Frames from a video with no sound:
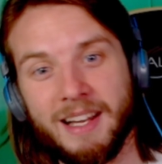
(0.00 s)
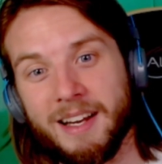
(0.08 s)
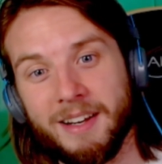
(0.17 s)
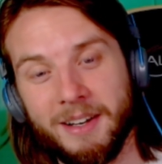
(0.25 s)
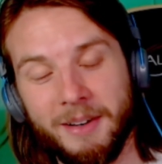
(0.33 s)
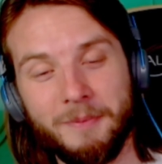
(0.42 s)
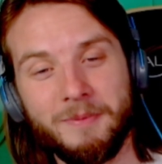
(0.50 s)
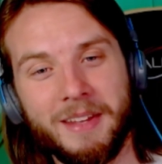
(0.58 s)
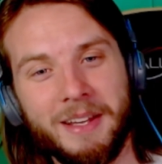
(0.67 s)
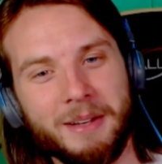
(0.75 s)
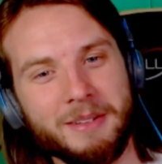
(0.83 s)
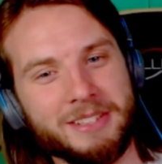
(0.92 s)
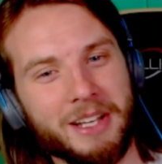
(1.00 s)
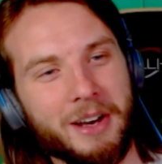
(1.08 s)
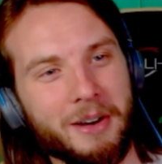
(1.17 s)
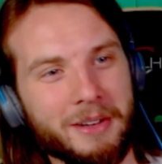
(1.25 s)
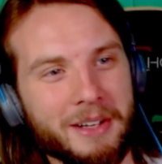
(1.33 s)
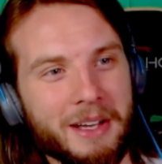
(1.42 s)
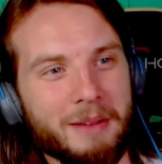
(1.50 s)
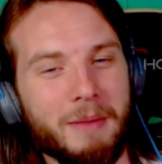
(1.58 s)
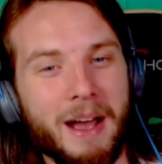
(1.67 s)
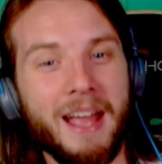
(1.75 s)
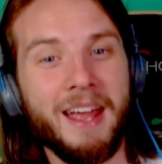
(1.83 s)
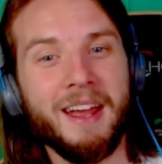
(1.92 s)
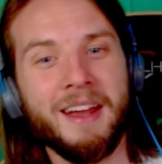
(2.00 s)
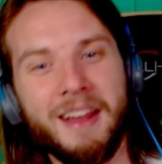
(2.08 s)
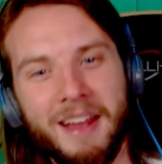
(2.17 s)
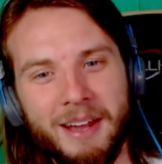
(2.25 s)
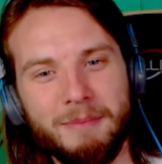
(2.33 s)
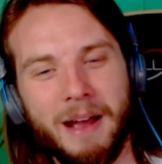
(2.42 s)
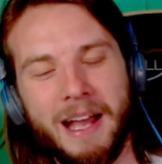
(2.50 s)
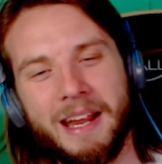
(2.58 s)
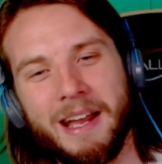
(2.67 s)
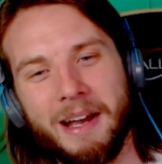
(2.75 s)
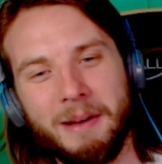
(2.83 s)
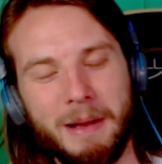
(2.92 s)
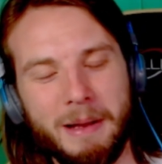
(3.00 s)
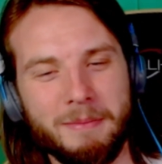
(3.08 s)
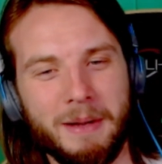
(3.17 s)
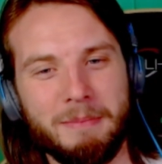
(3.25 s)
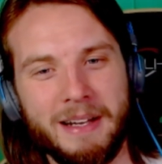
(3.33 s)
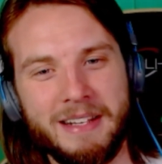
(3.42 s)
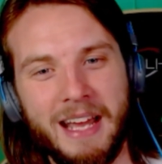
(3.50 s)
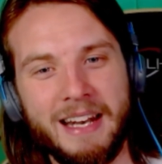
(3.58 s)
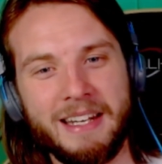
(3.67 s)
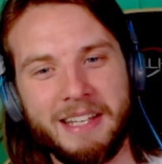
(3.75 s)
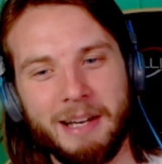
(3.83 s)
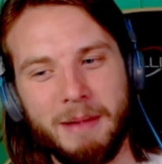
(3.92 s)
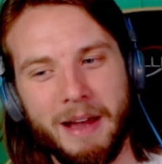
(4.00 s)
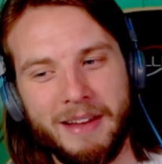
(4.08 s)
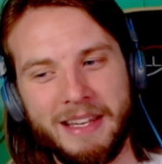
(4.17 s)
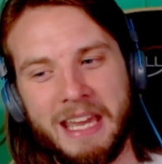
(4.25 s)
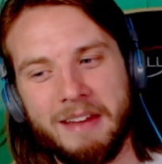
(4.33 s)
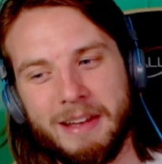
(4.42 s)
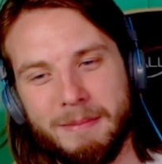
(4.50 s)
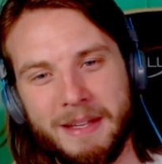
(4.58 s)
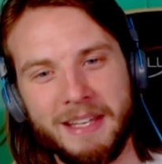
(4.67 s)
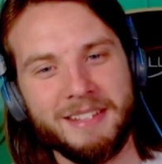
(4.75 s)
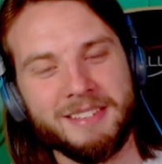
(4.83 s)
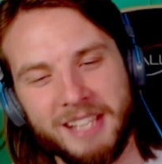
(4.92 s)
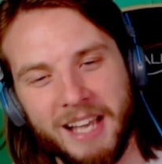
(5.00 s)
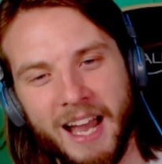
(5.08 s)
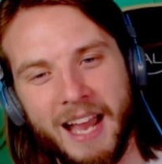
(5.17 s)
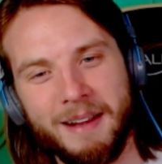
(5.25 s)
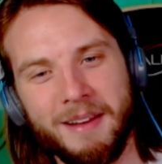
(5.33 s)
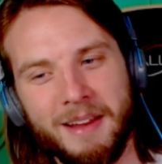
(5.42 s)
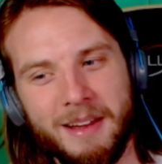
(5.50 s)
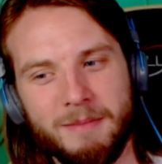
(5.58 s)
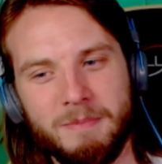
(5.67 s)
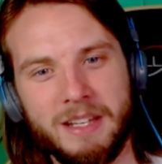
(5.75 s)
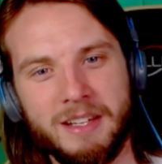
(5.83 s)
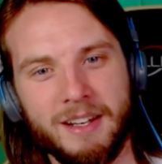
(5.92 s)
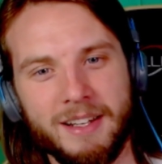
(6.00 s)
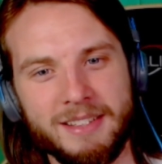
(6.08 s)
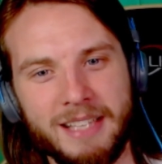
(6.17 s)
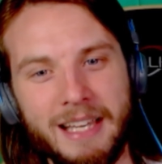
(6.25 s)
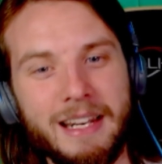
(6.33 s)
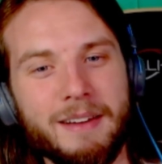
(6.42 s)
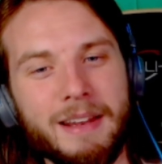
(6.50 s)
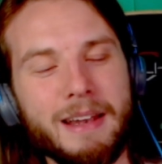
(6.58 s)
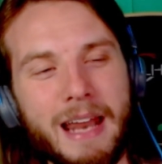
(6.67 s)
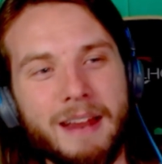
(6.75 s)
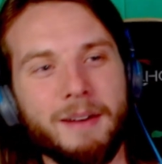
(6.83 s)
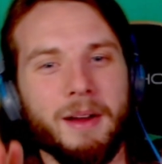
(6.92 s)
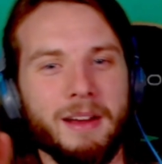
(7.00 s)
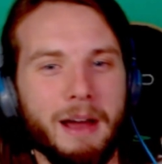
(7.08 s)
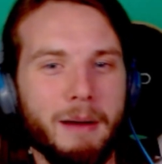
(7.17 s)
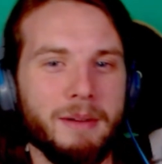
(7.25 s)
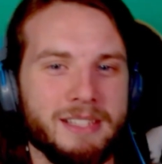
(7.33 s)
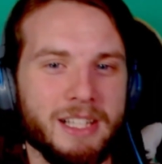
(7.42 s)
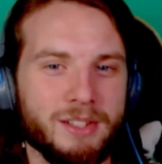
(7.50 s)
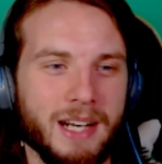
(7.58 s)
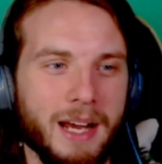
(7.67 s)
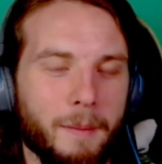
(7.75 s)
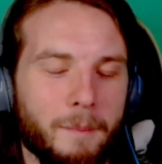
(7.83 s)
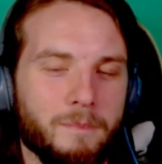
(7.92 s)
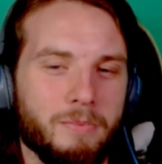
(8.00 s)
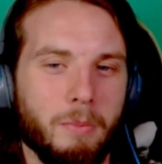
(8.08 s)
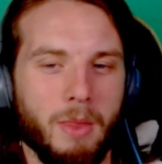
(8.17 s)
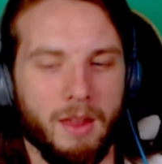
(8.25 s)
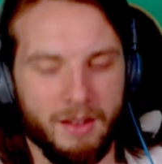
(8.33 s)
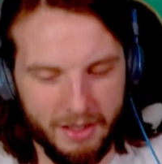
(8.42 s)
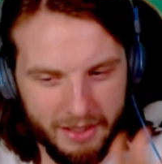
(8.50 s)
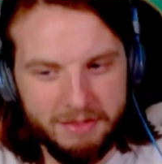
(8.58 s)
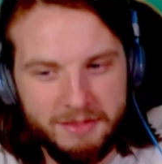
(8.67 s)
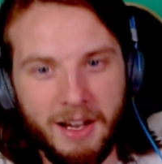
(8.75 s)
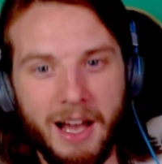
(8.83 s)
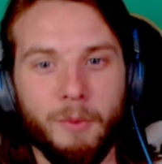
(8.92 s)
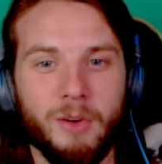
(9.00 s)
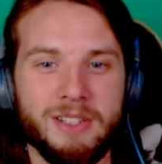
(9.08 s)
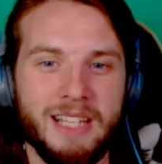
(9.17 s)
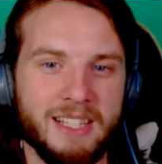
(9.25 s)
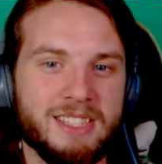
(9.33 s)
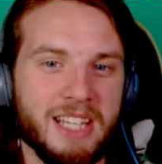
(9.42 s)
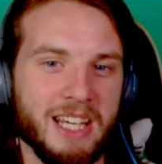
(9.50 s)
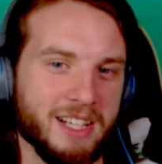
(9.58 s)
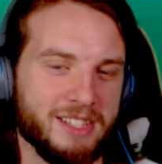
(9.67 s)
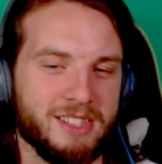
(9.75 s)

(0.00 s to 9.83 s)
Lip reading: I know. So my dad had to come out and carry me inside because, and now I'm gonna say this right now, I was like six,